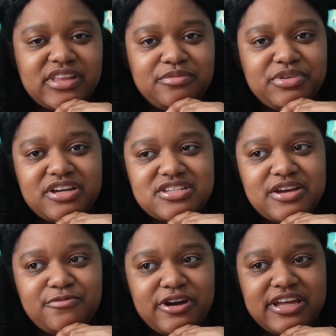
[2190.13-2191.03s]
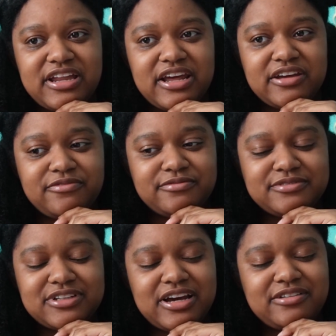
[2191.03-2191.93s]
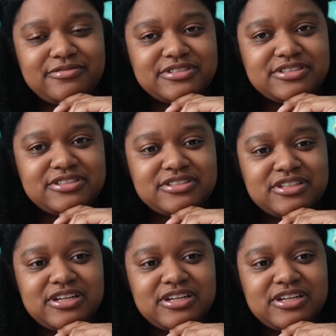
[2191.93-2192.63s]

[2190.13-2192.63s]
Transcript: Because I went and I was,